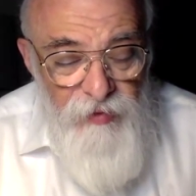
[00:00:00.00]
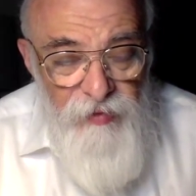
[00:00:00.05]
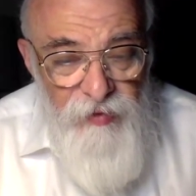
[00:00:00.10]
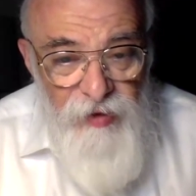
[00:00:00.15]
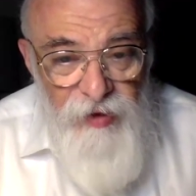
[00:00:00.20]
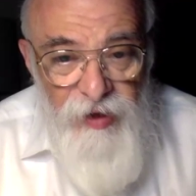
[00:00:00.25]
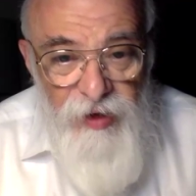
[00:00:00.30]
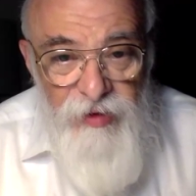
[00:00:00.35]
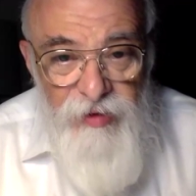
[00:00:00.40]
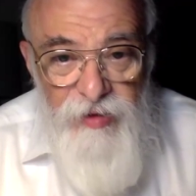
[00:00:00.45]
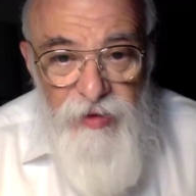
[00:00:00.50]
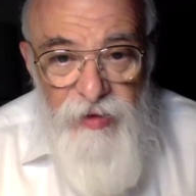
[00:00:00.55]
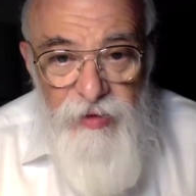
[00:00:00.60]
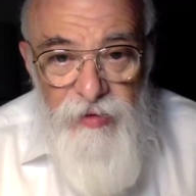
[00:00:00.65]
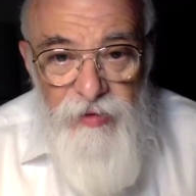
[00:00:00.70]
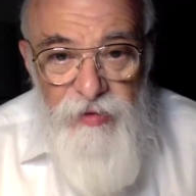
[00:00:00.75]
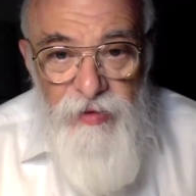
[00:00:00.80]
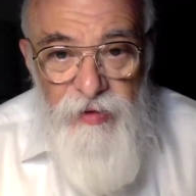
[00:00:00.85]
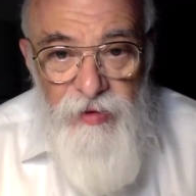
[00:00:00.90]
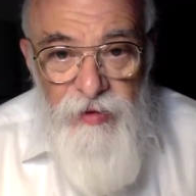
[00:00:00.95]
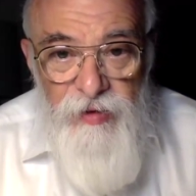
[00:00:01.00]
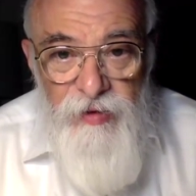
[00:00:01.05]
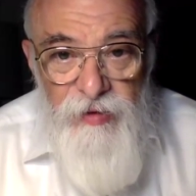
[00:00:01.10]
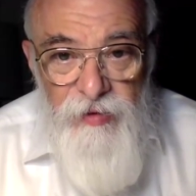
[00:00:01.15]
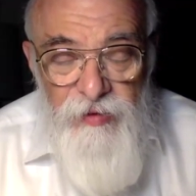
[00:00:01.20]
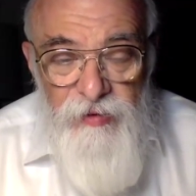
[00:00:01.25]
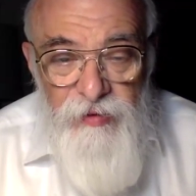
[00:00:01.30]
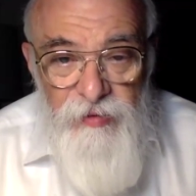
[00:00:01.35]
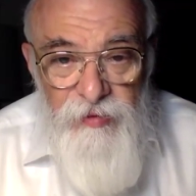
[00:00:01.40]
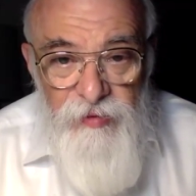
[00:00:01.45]
The Ches is
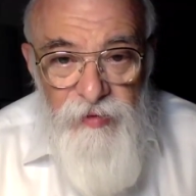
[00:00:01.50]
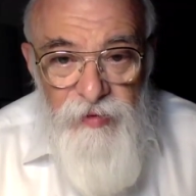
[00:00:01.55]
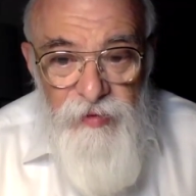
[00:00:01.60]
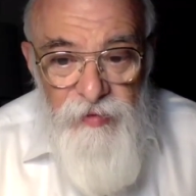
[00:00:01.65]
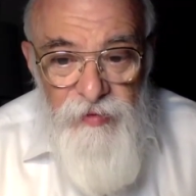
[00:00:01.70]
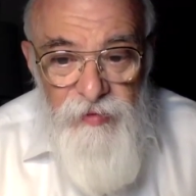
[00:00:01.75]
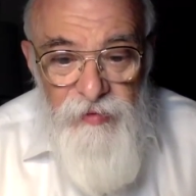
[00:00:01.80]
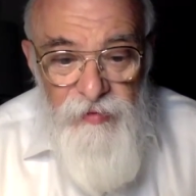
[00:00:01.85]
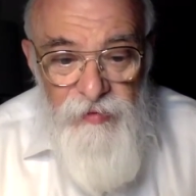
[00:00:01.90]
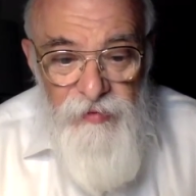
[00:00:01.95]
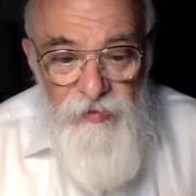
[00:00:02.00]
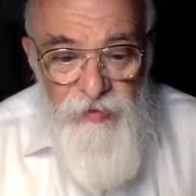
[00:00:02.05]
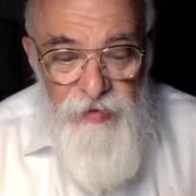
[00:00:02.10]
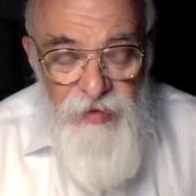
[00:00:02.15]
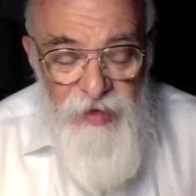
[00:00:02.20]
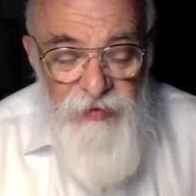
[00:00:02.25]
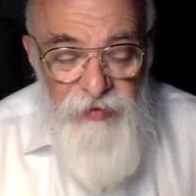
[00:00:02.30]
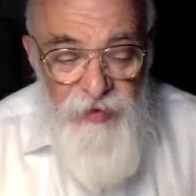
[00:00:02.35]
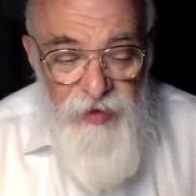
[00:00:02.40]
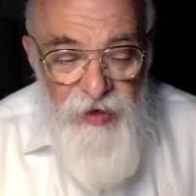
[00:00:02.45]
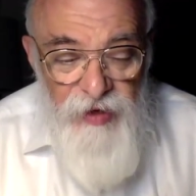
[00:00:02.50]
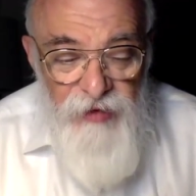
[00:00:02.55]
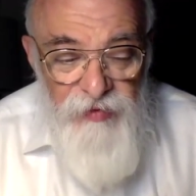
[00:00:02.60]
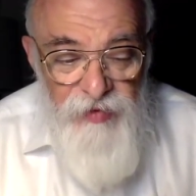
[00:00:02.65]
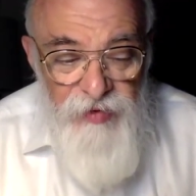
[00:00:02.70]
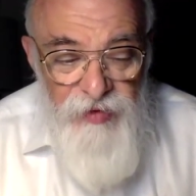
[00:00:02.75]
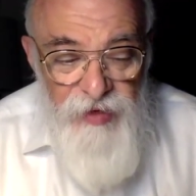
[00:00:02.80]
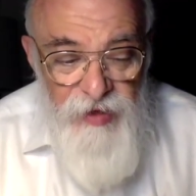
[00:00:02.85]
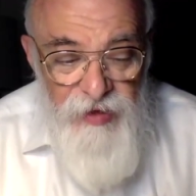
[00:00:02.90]
the seven heavens,